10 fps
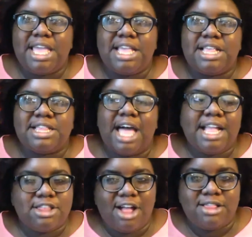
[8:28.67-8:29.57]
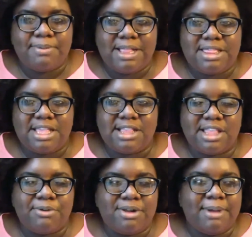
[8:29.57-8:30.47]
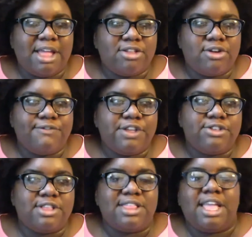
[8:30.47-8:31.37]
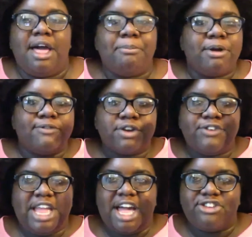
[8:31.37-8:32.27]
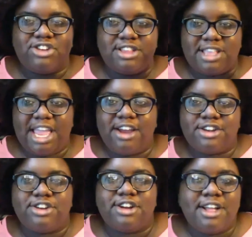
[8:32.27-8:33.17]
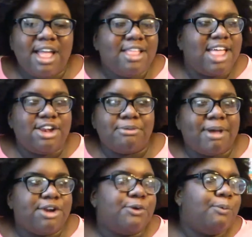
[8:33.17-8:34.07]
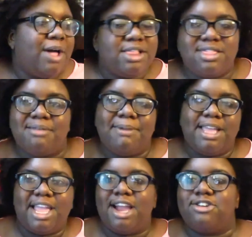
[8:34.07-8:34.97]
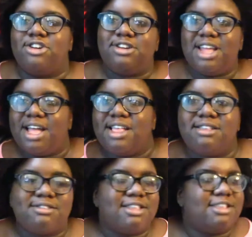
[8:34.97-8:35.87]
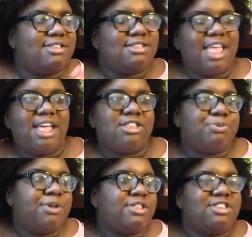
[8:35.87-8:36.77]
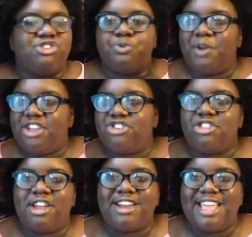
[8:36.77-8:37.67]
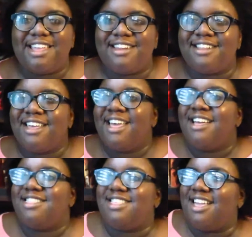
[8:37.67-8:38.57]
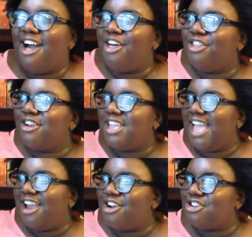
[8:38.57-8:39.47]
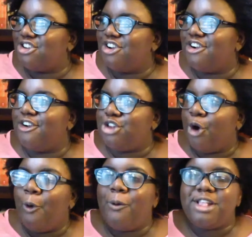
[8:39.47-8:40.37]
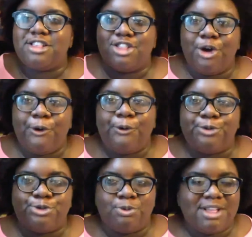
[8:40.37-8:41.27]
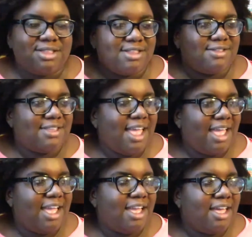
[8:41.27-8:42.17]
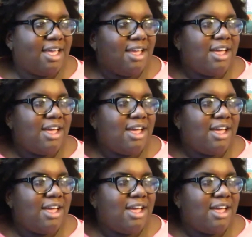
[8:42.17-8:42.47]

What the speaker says: is, I talked about this in one of my other reviews, is like a perfect reactionist character, that no matter what the main character does, says, what situation they're in, the other character always knows what to say,